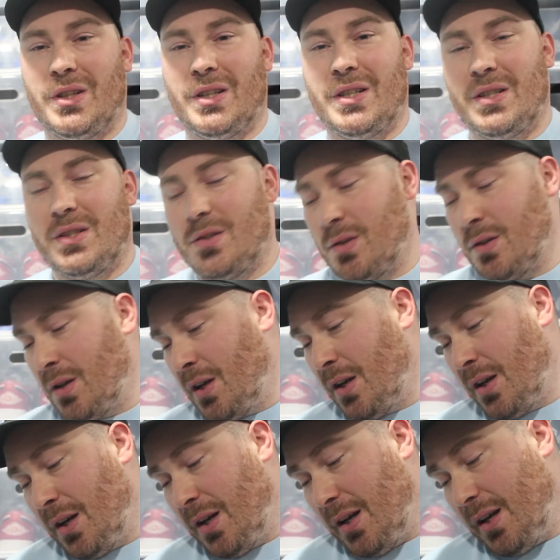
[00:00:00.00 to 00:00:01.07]
these,
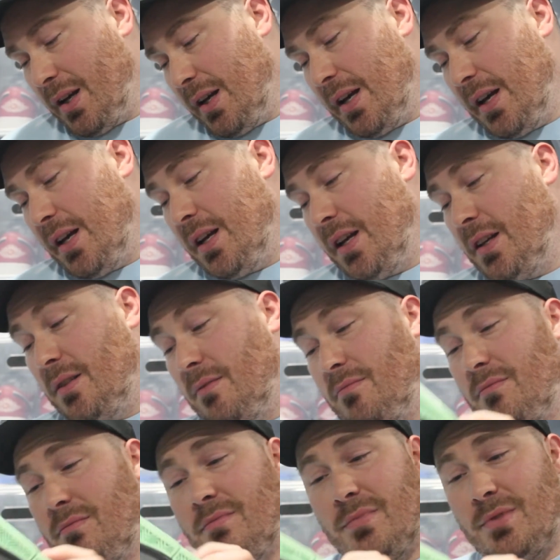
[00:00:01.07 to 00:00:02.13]

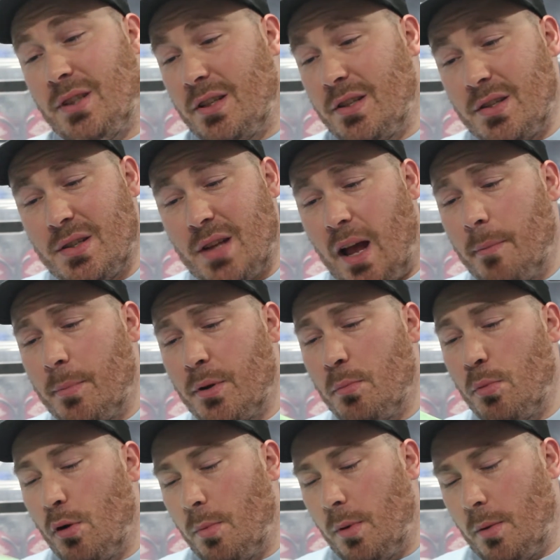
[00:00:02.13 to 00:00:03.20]
and they just happened
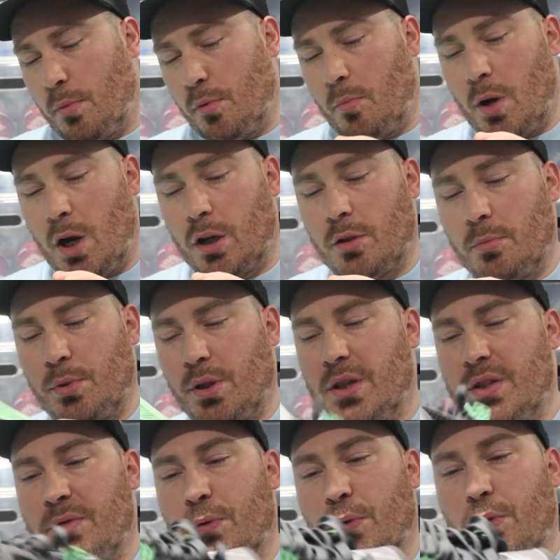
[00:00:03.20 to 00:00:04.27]
to pop up on
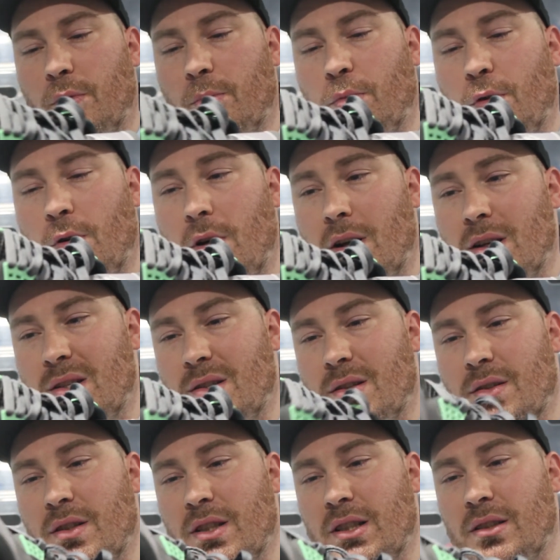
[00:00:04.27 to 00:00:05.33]
Marketplace for a good price,
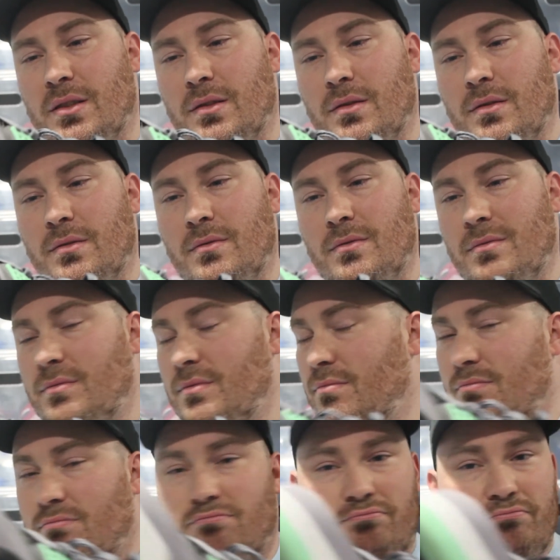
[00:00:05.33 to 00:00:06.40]
and then
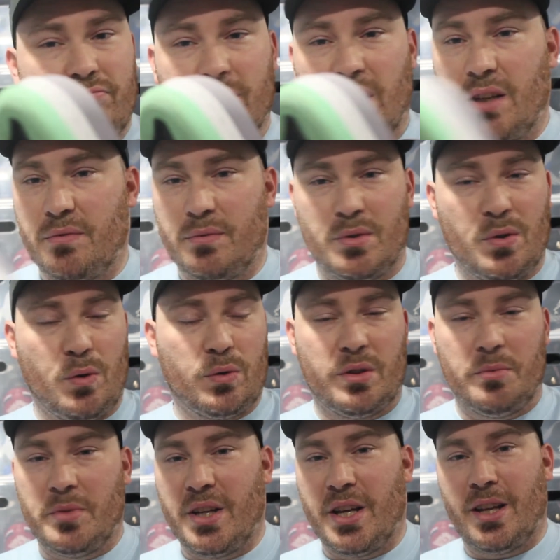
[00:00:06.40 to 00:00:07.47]
even talked
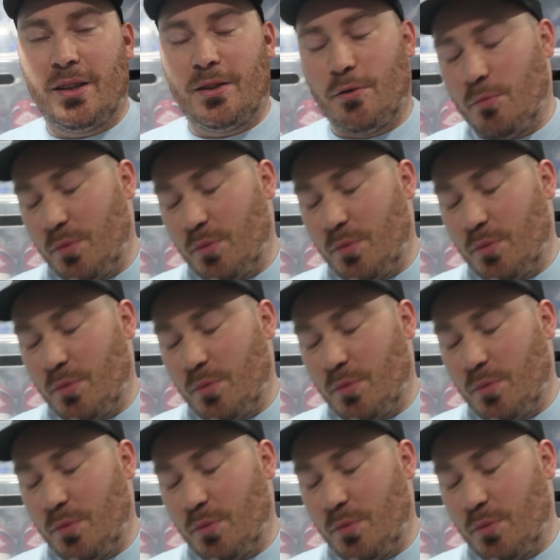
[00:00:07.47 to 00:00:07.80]
him down a little